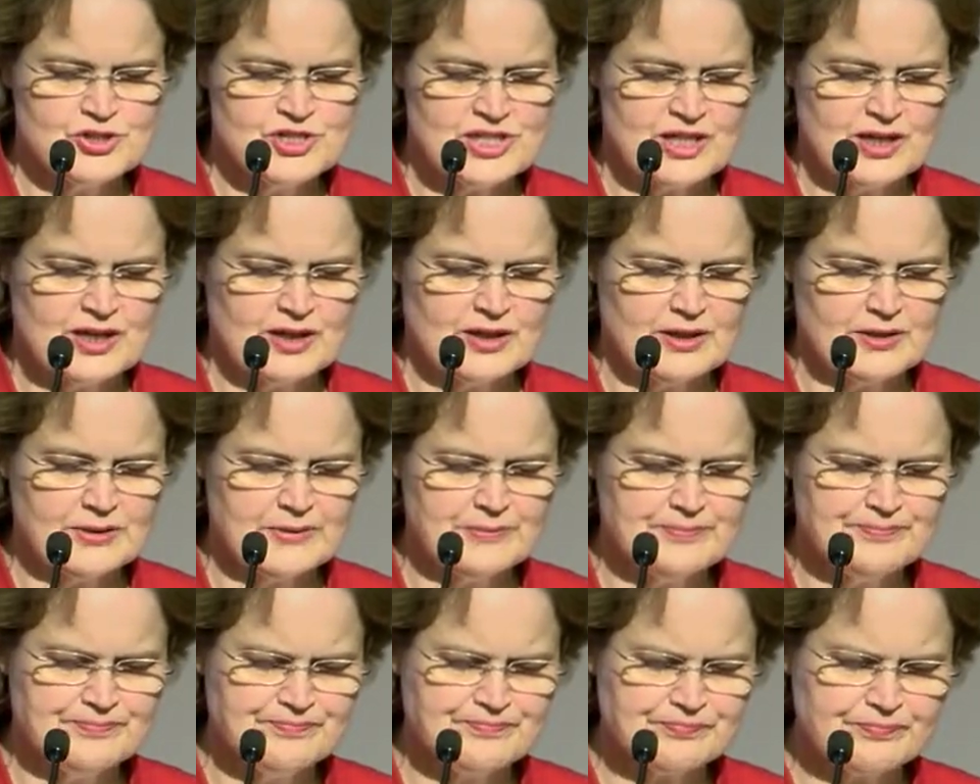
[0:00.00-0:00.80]
target.
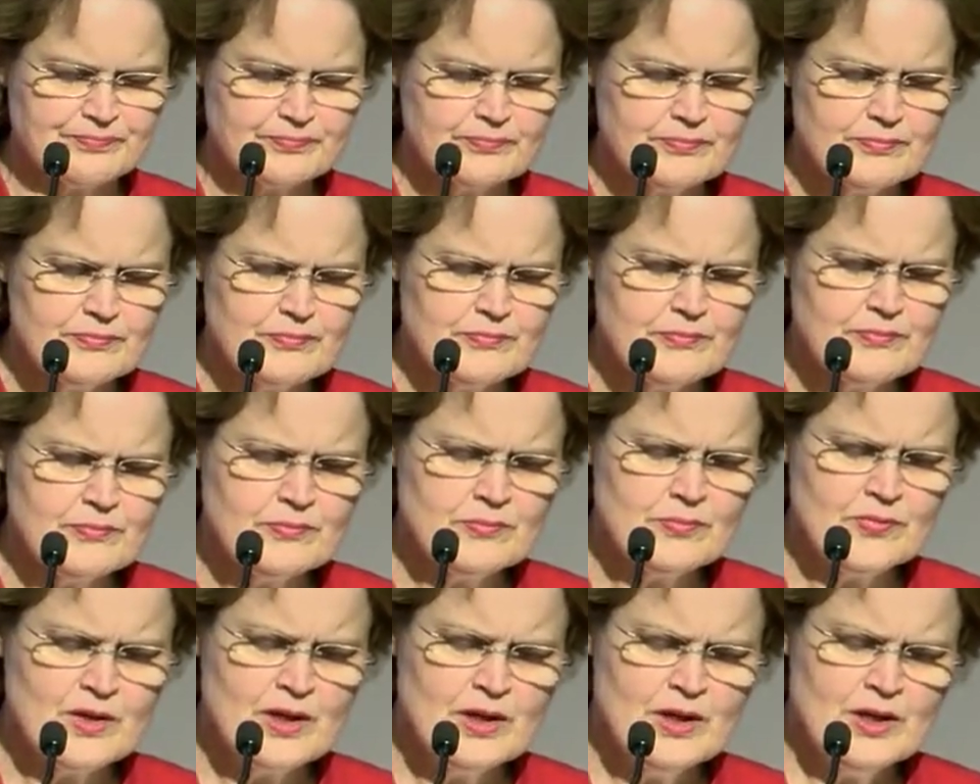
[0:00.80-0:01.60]

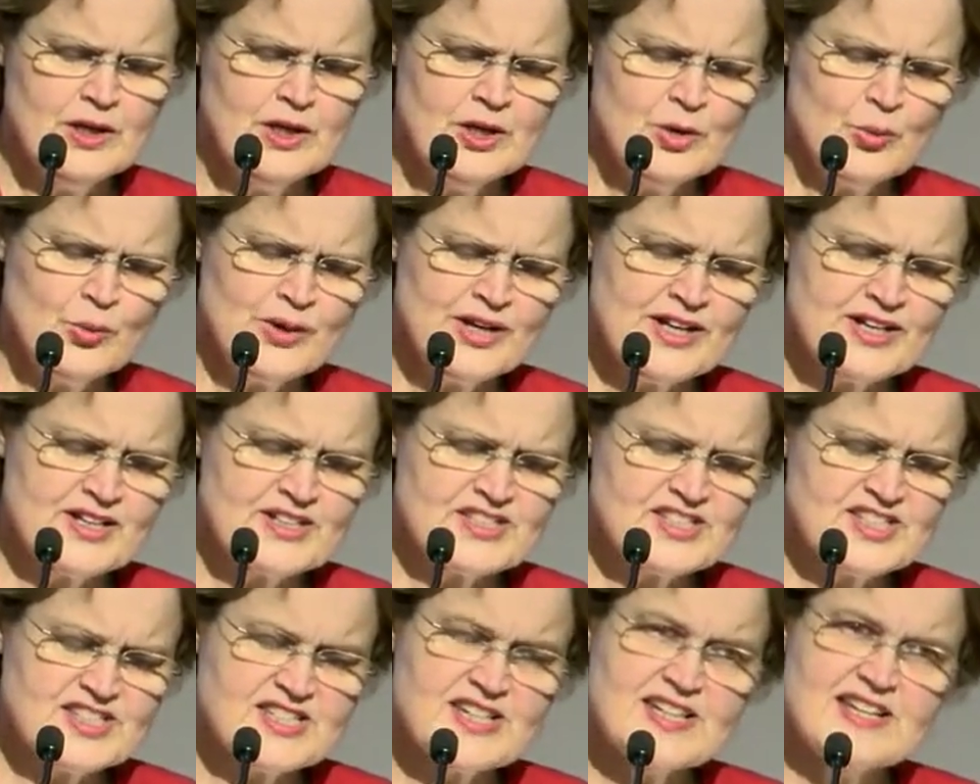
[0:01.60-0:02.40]
We can
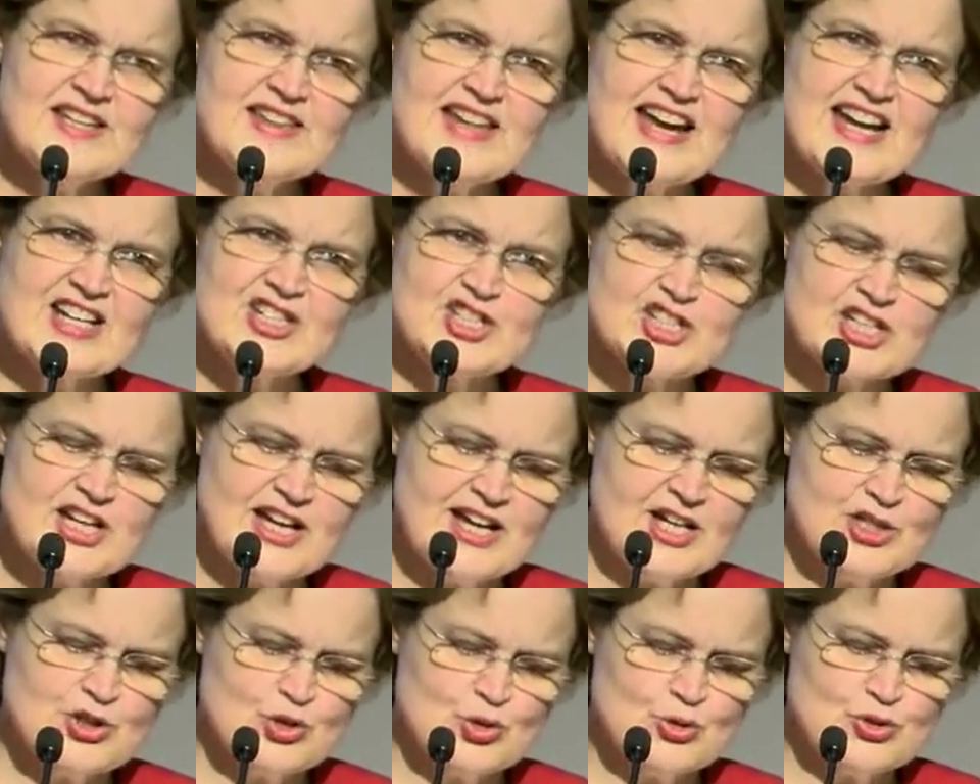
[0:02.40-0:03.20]
see that
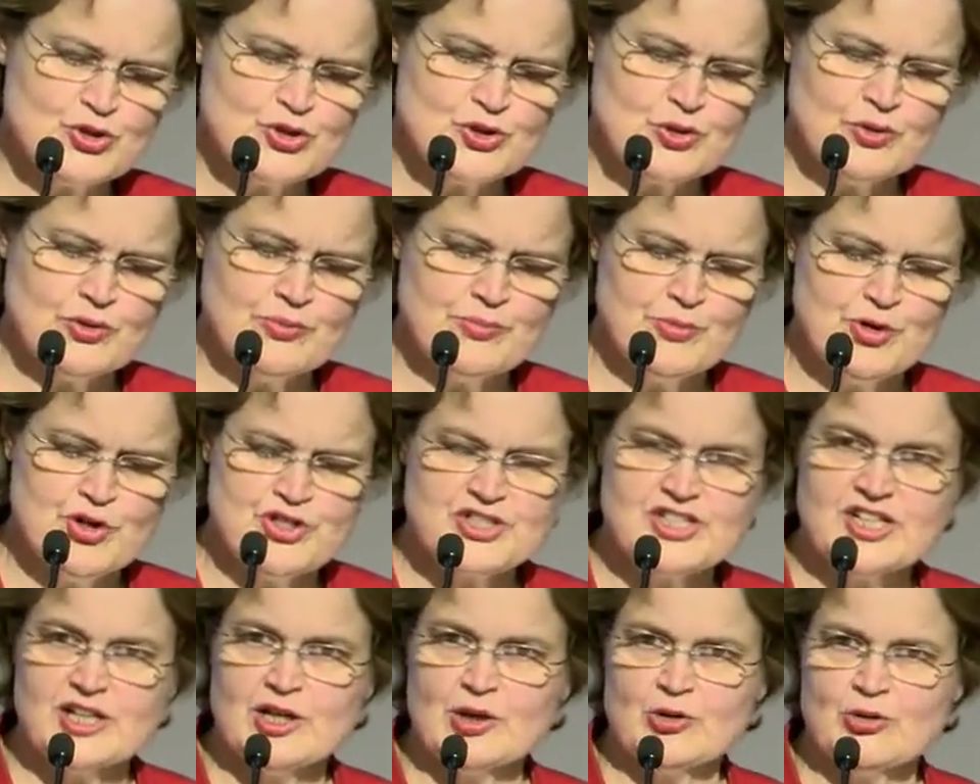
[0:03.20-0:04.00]
change also
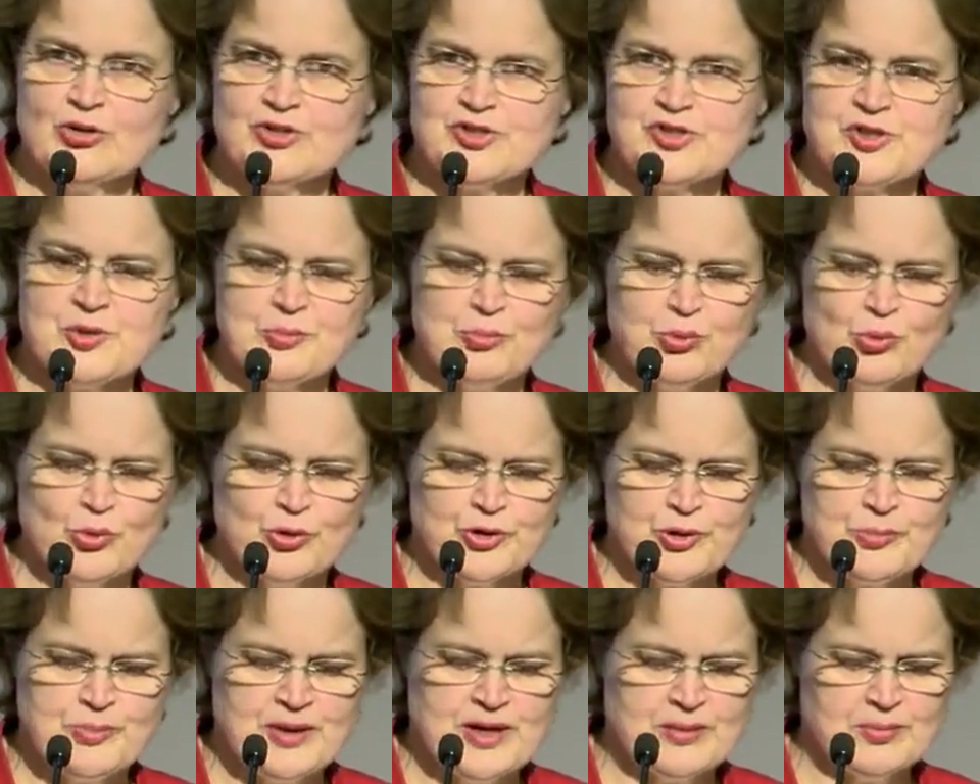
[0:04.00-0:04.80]
emerging across the
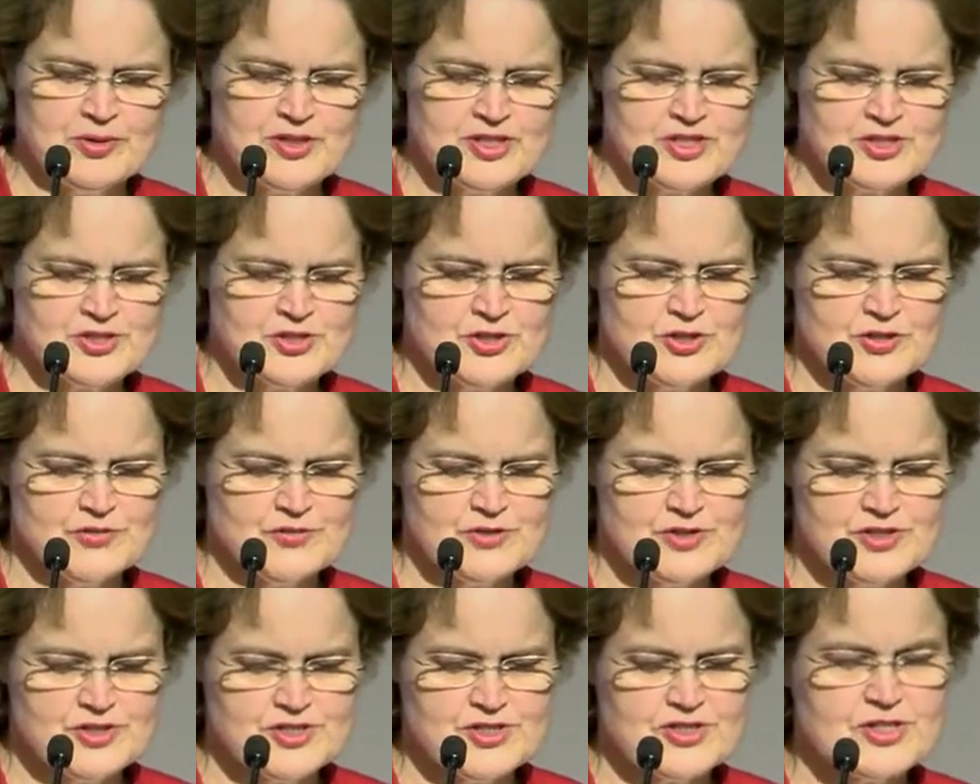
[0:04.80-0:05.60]
broader public
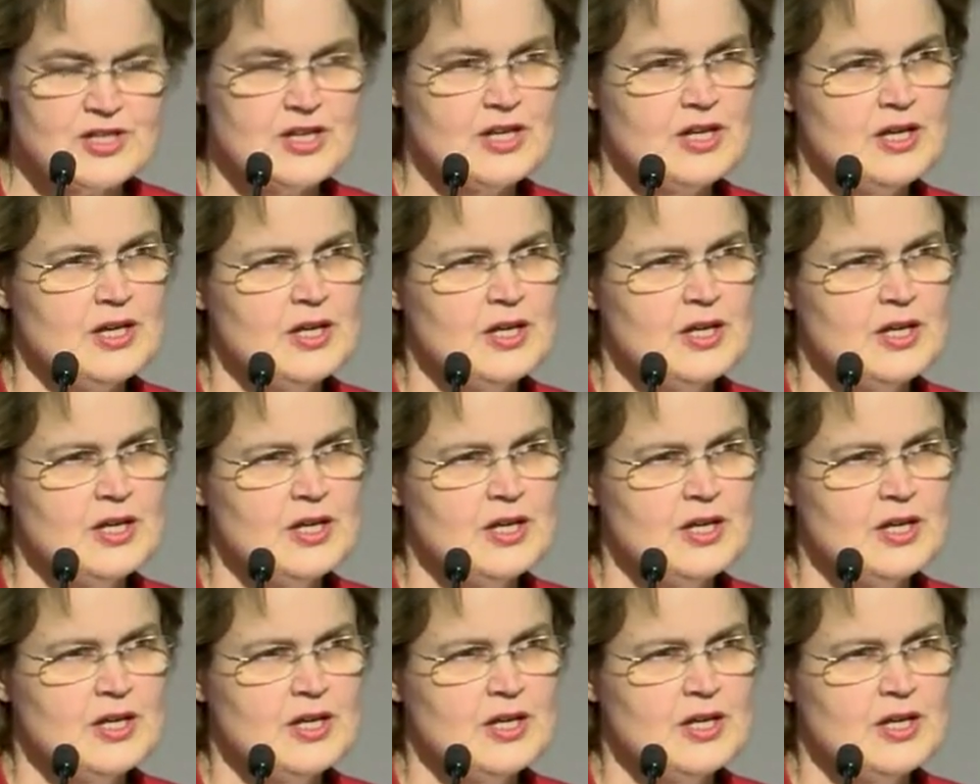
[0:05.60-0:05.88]
service.